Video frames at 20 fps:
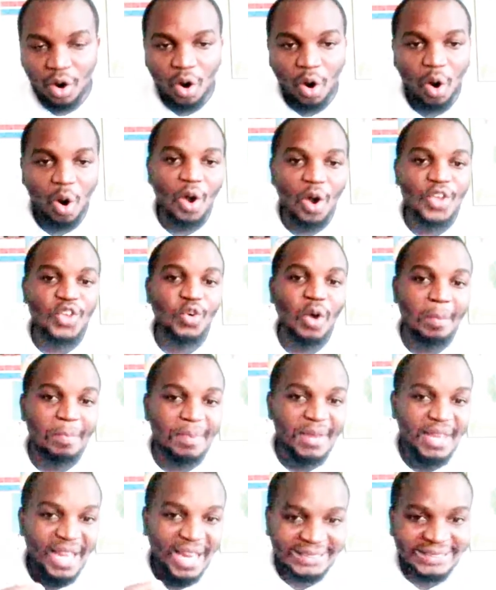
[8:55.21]
or you have
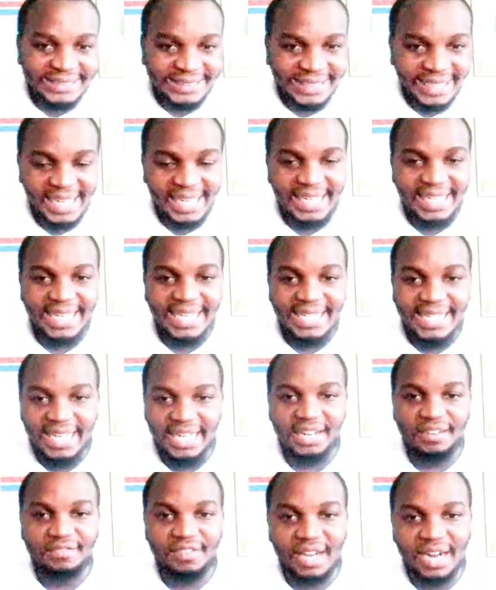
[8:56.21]
been attending
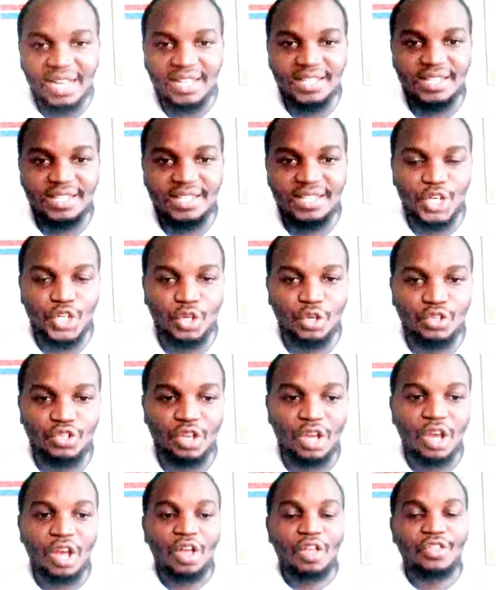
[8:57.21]
deliverance
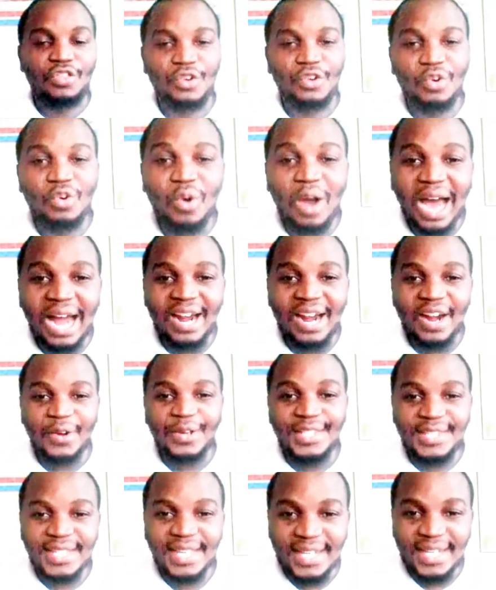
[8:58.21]
sessions through
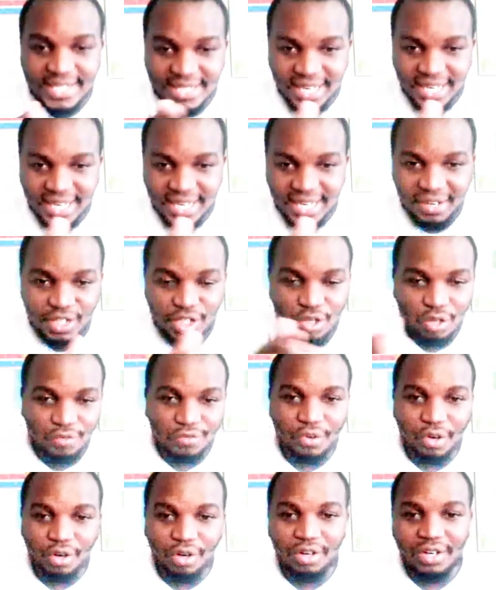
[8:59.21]
anointed servants
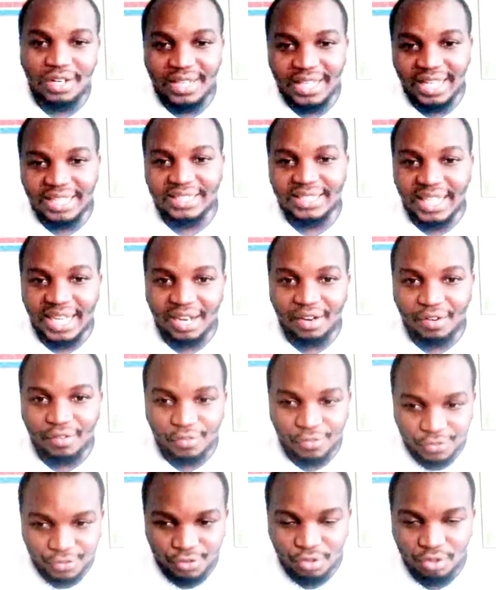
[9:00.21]
of God that are
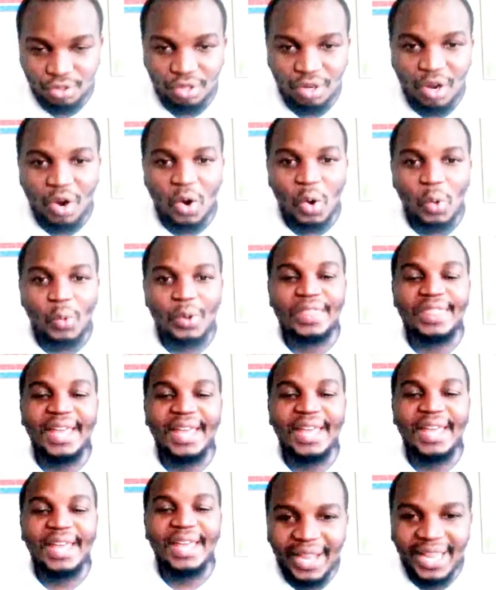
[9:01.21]
full with
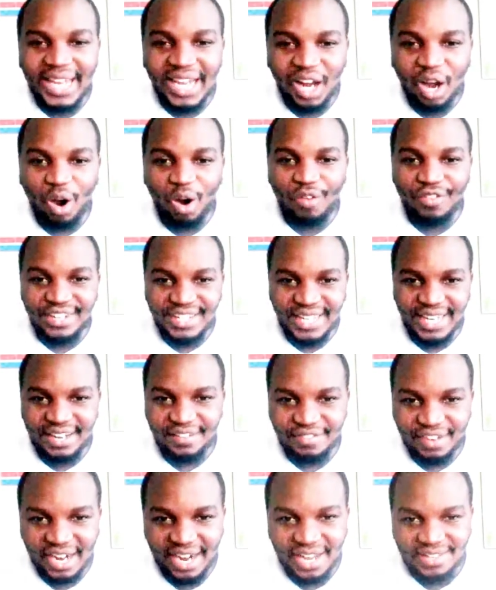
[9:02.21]
the oil of
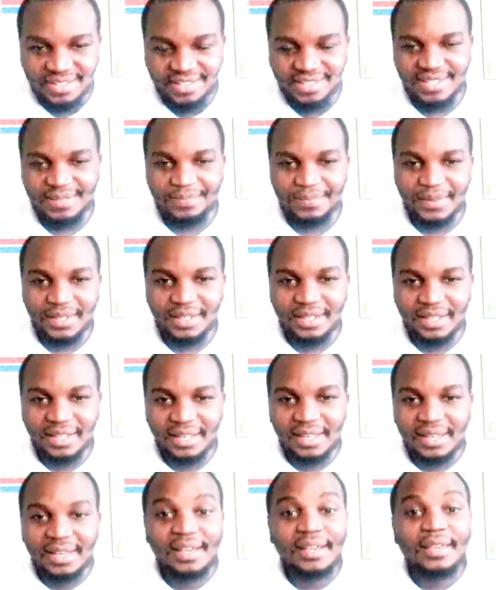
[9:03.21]
deliverance,
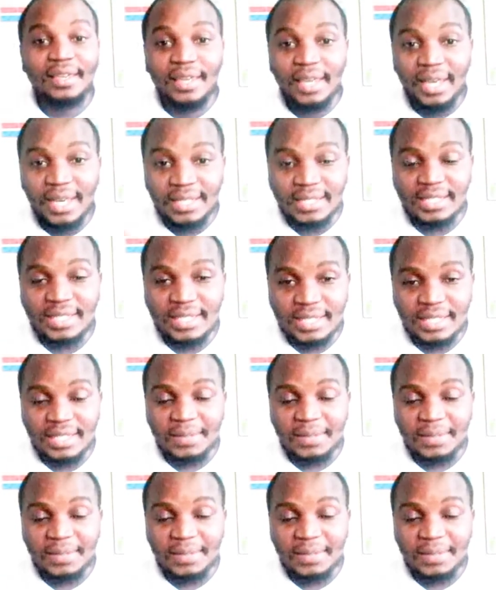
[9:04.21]
yet